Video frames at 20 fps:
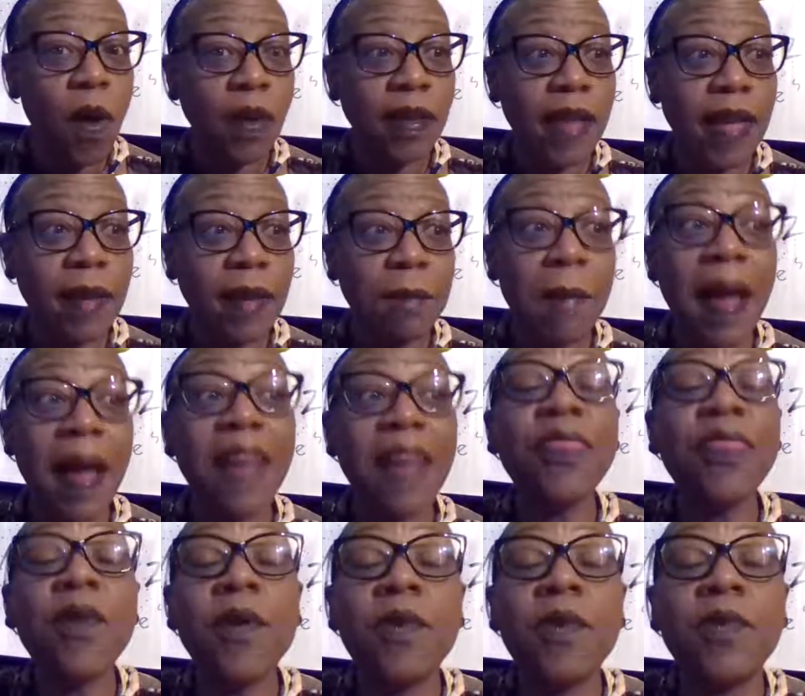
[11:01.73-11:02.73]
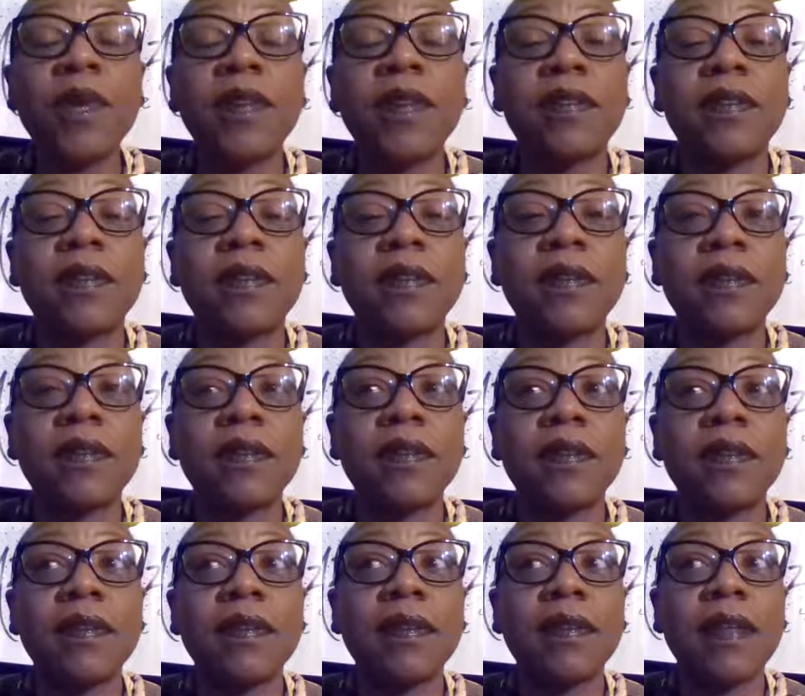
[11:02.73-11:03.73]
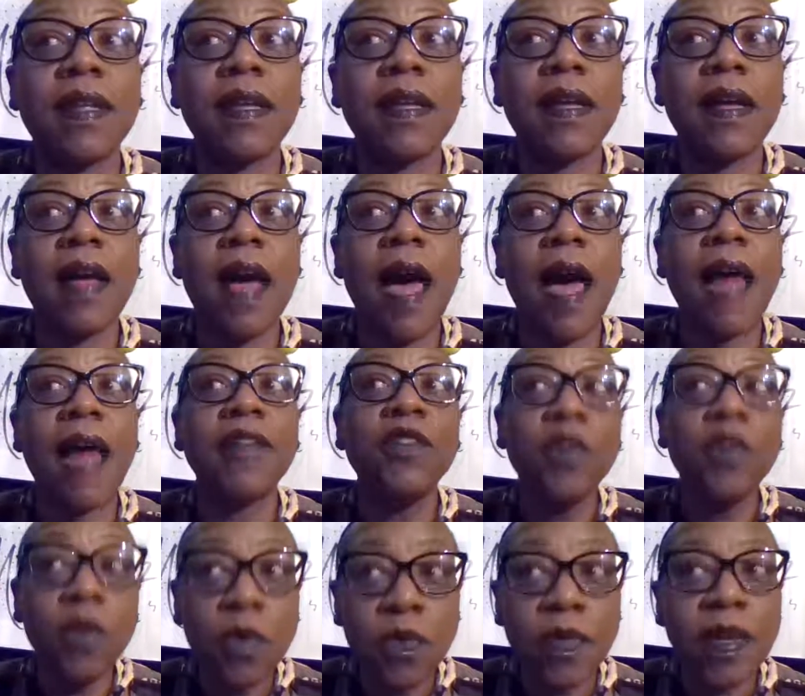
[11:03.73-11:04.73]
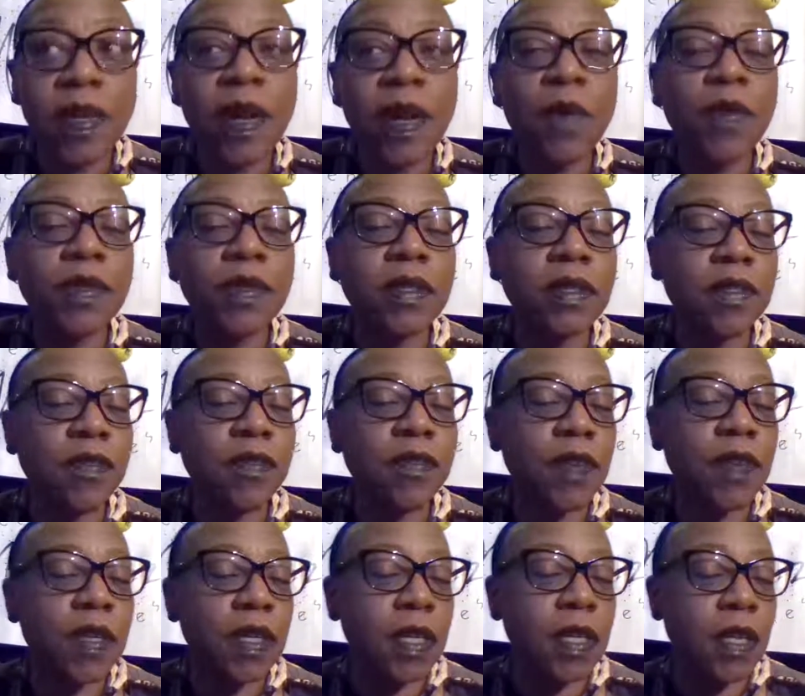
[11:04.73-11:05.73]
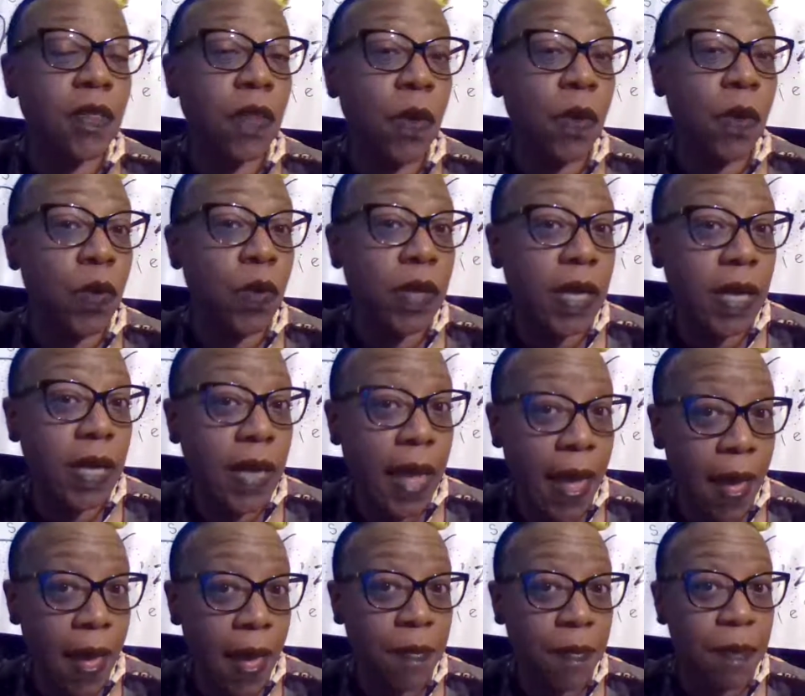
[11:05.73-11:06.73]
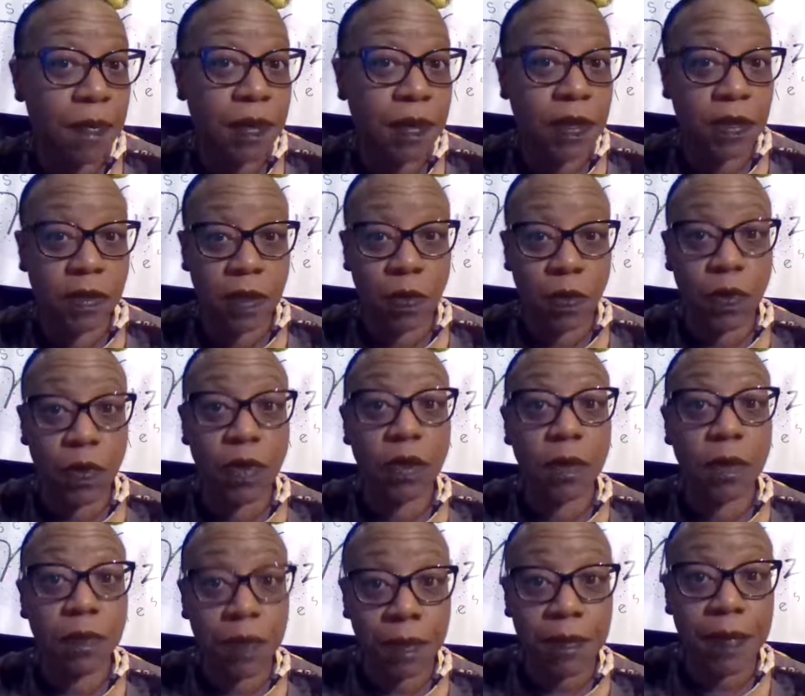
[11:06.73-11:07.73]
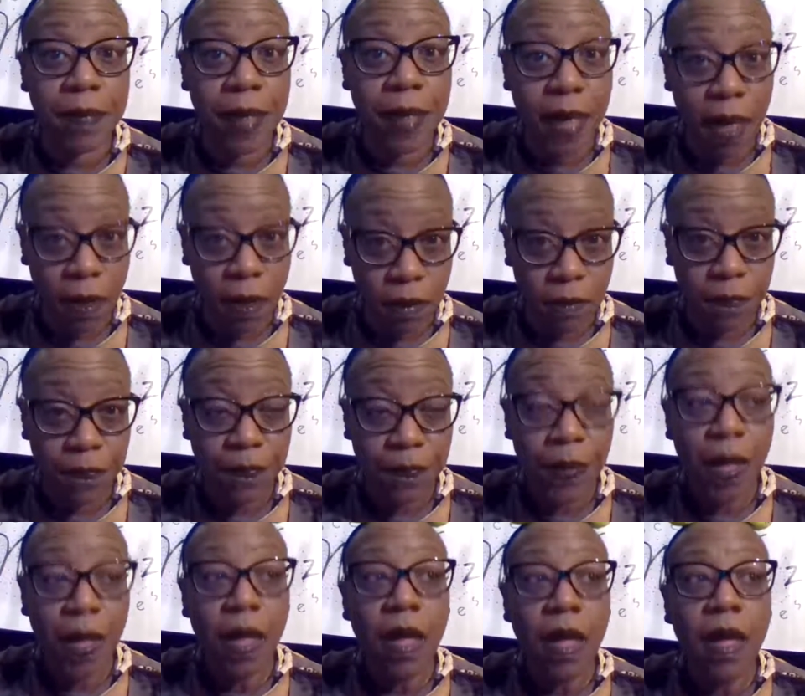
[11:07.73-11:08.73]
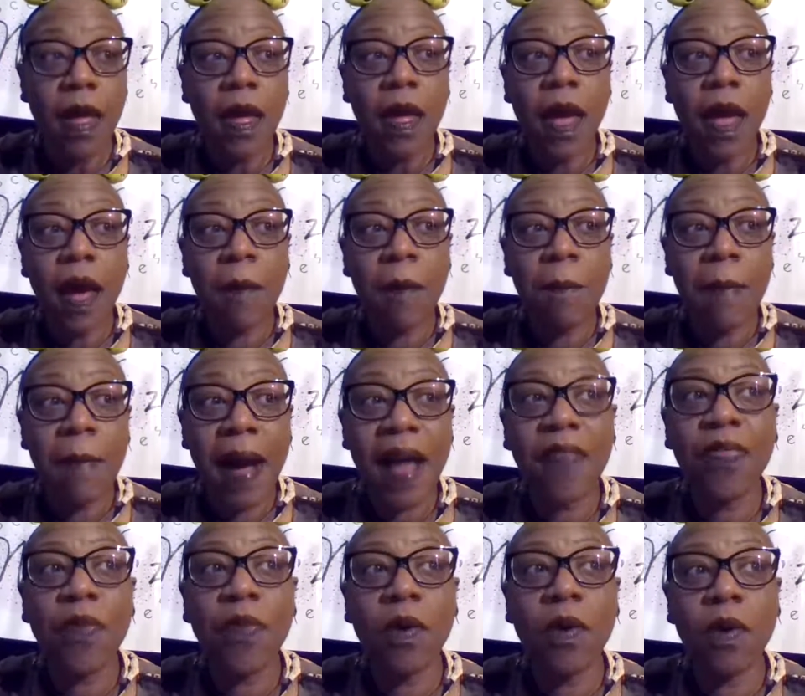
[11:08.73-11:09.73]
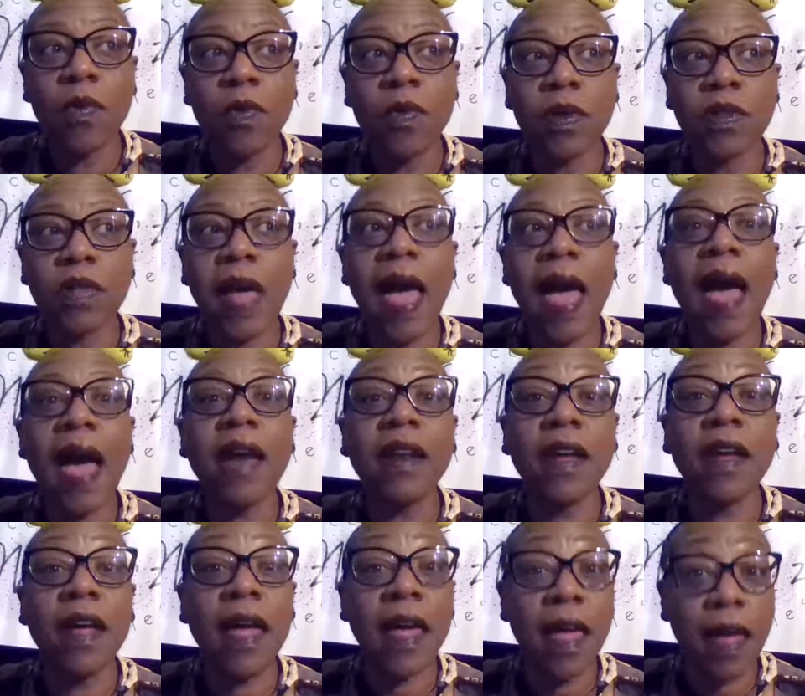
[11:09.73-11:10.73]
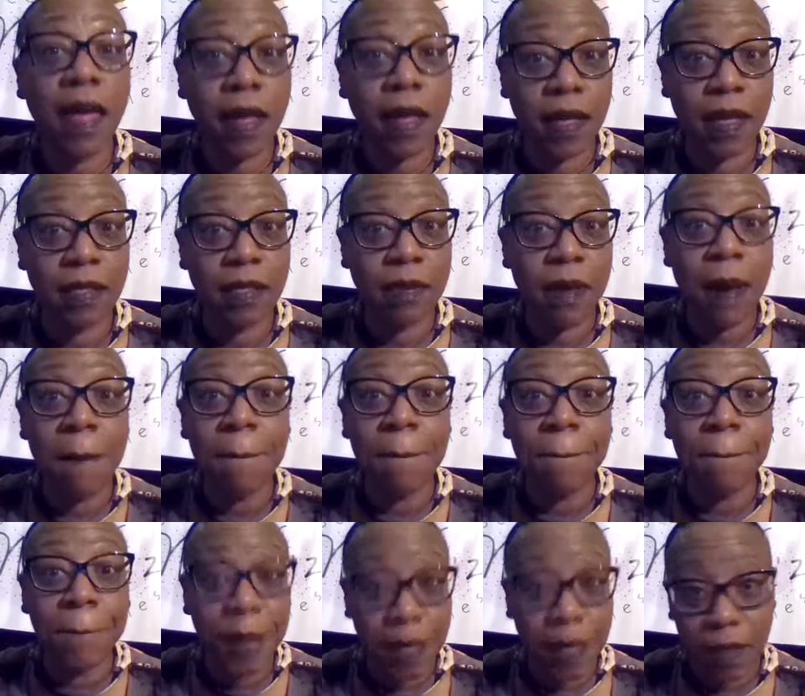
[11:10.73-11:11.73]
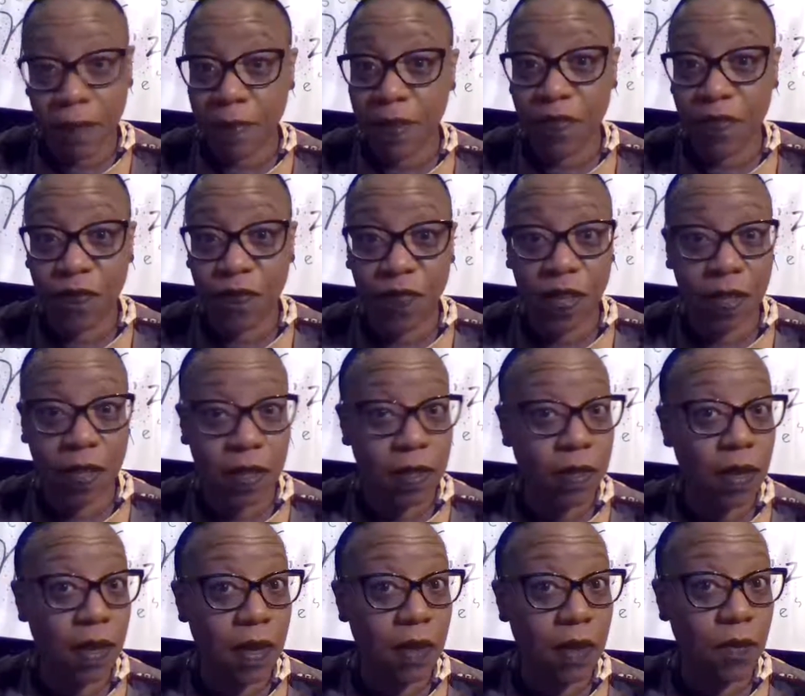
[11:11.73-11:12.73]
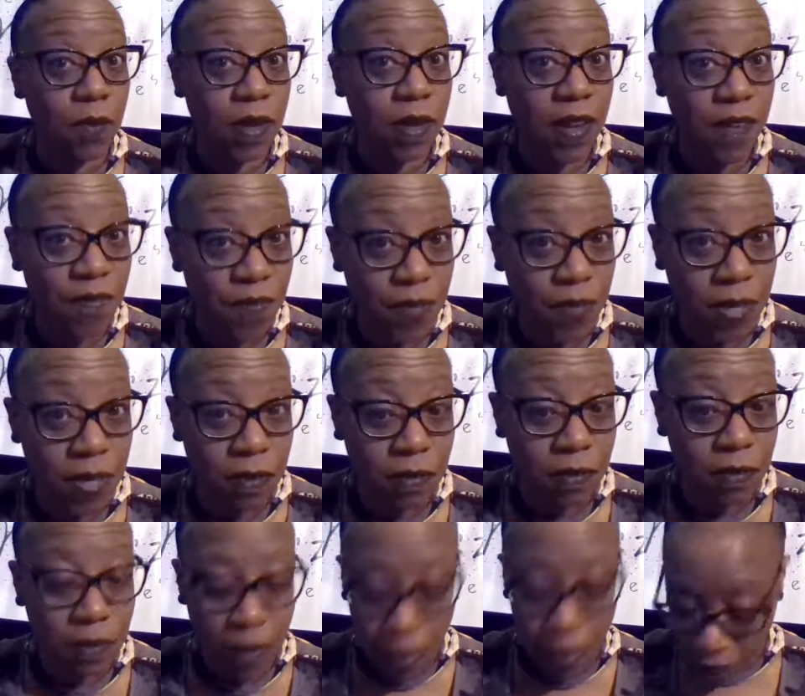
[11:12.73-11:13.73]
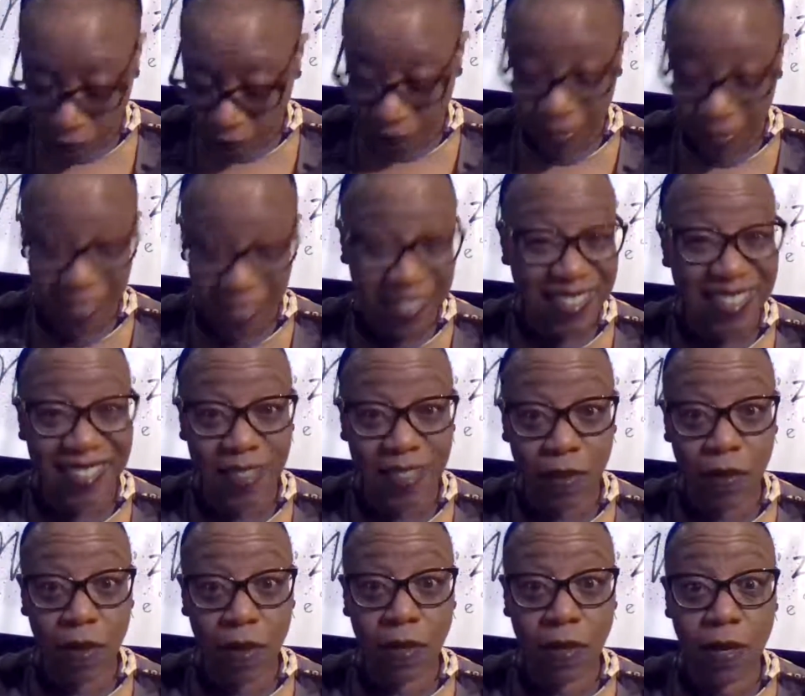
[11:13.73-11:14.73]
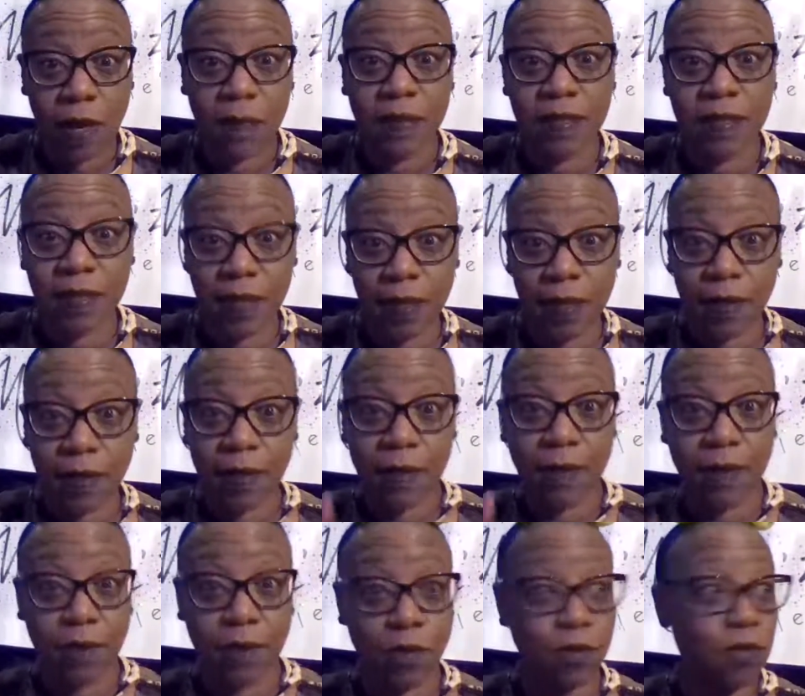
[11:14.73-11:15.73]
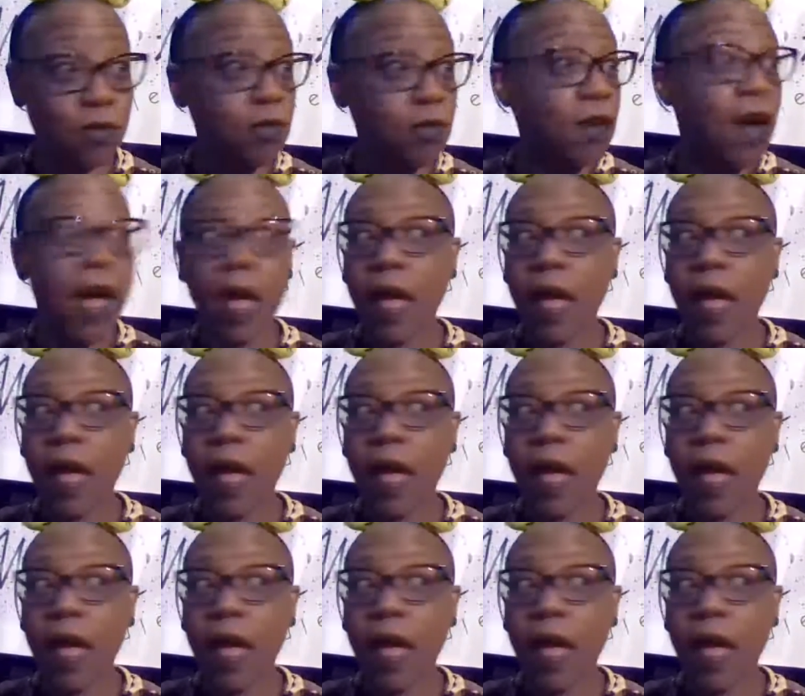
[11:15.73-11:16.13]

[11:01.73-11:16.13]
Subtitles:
like, my thought was, I knew that I wasn't going to feel anything when it happened because they were going to put me out. My thought was, how the heck is my butt going to be feeling when I finish? I don't feel anything right now. I'm sitting, I'm cool.